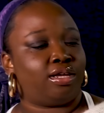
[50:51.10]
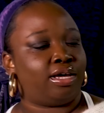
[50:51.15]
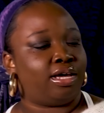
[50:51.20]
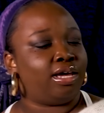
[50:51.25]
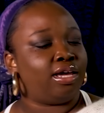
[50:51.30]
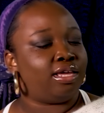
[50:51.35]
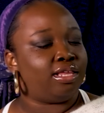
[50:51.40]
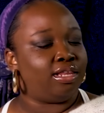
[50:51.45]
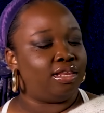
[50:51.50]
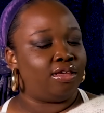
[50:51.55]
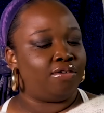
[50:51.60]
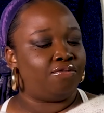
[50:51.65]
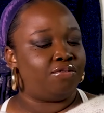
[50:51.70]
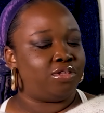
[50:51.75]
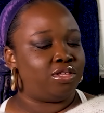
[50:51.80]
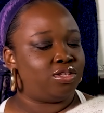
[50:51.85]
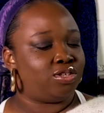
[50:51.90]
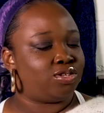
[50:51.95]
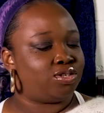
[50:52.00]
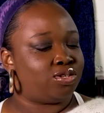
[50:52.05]
I love
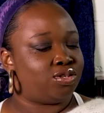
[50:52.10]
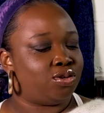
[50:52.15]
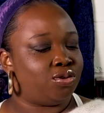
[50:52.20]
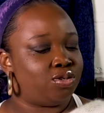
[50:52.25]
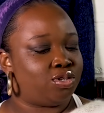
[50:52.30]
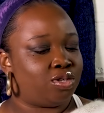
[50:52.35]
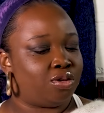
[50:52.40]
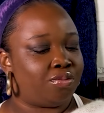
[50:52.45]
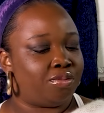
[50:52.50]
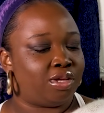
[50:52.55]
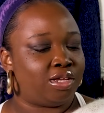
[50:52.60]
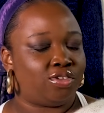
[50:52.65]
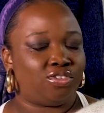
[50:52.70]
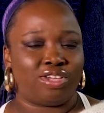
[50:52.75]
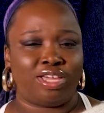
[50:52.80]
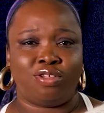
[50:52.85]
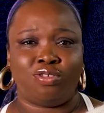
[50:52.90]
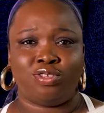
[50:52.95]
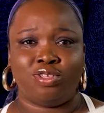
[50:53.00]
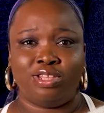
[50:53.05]
this so, so much.
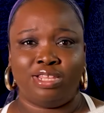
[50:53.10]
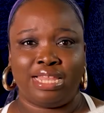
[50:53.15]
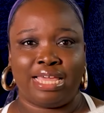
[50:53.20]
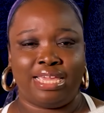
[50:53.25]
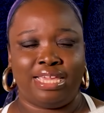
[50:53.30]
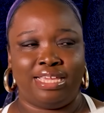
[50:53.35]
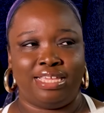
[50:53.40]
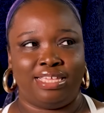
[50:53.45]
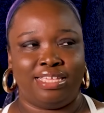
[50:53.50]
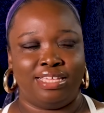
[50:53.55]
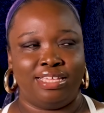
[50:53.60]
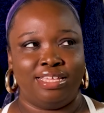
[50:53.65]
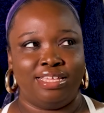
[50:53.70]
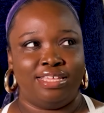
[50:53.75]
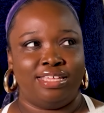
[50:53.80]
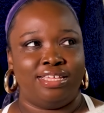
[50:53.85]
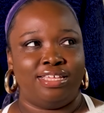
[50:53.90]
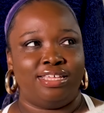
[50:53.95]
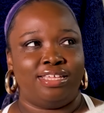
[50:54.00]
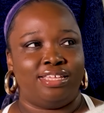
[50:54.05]
I also like
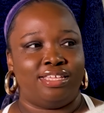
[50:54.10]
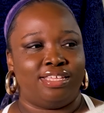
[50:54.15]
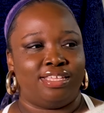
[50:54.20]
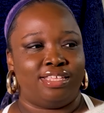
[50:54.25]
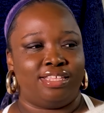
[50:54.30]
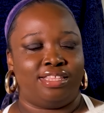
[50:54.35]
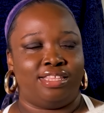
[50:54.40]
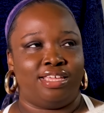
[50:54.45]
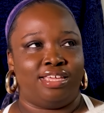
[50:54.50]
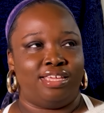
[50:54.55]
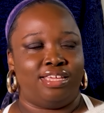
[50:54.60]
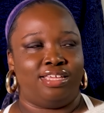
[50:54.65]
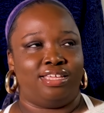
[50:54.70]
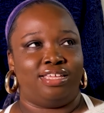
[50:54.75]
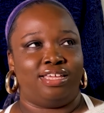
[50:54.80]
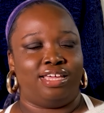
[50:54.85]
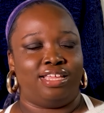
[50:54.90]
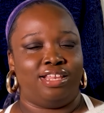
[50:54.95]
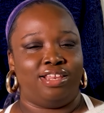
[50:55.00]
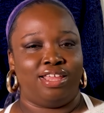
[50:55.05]

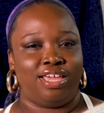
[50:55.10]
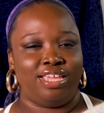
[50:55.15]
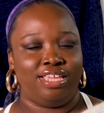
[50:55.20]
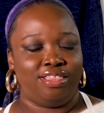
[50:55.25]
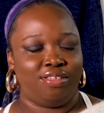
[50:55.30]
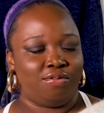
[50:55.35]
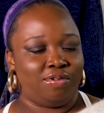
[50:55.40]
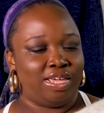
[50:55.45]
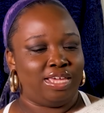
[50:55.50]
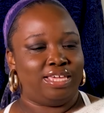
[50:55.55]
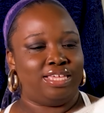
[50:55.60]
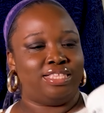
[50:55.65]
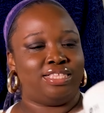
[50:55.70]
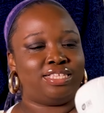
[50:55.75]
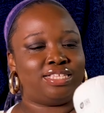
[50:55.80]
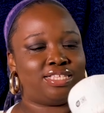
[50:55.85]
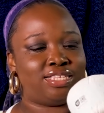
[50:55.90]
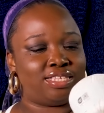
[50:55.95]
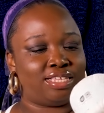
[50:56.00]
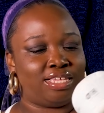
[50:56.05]
I like the way
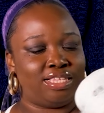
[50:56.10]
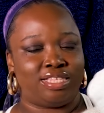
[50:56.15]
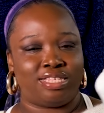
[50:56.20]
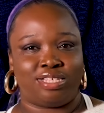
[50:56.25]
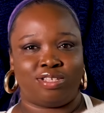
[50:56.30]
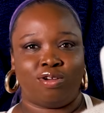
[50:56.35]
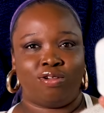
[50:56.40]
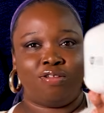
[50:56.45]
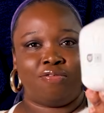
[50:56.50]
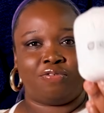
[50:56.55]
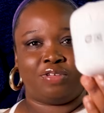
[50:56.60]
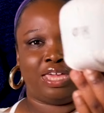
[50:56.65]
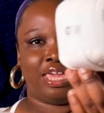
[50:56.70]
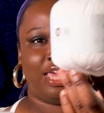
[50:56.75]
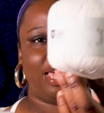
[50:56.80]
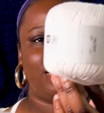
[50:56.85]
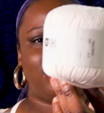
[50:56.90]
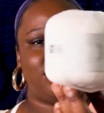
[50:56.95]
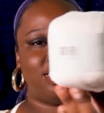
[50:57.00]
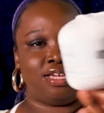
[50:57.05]
it's sort of
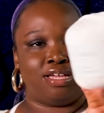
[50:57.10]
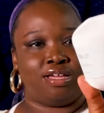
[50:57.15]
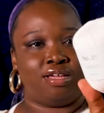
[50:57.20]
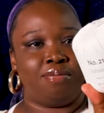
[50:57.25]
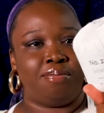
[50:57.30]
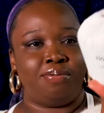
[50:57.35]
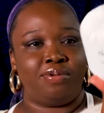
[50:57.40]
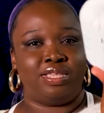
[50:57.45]
caked up.